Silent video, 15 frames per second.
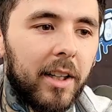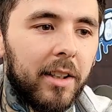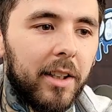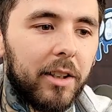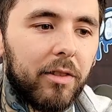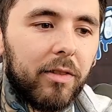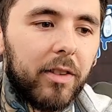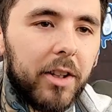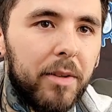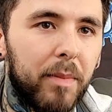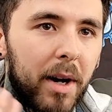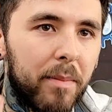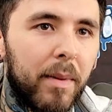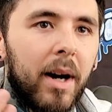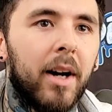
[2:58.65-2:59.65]
kind of like free
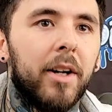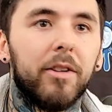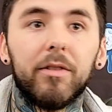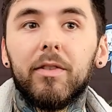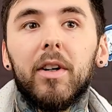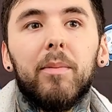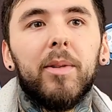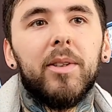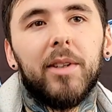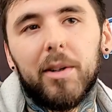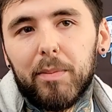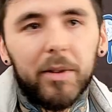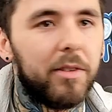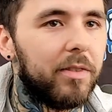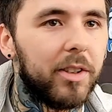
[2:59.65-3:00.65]
my mind from it. I
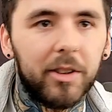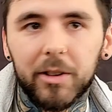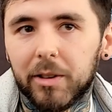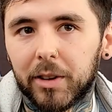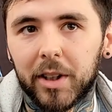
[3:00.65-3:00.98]
play video